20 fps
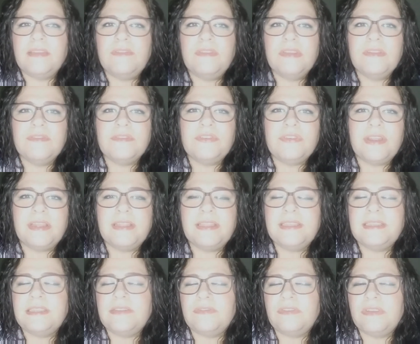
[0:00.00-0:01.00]
Have you ever tried
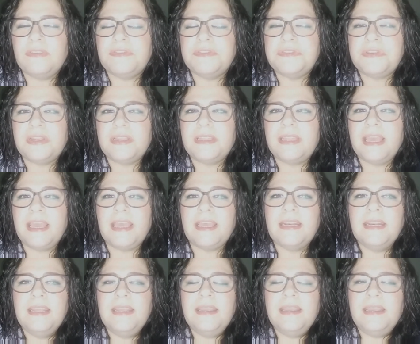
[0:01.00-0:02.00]
this? Have you ever tried
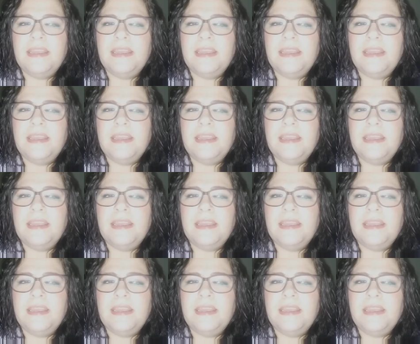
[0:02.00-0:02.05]
that?